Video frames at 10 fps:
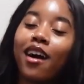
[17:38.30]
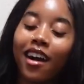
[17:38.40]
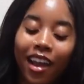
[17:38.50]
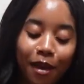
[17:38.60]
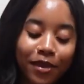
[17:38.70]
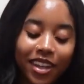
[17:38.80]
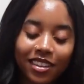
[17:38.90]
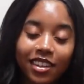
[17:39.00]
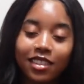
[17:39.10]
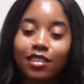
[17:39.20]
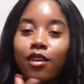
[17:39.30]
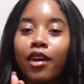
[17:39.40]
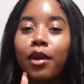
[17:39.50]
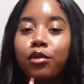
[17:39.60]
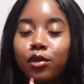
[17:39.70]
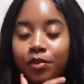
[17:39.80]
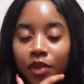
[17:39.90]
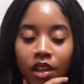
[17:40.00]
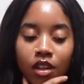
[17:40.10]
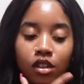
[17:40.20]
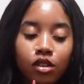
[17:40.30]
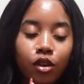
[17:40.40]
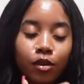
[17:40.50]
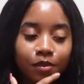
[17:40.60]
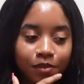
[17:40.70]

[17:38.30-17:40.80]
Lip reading: Okay, I'm gonna get to these. Okay, boom. So